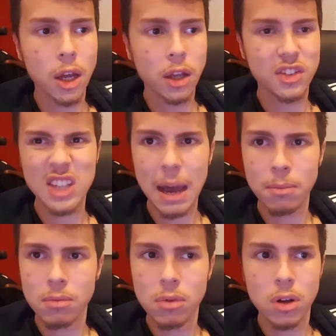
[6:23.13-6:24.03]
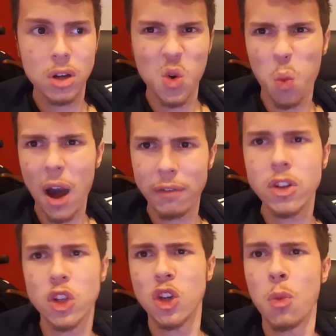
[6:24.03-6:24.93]
Sam, why haven't
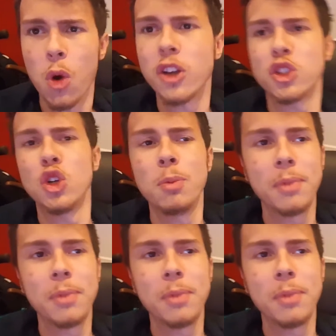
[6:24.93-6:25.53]
you done the washing up?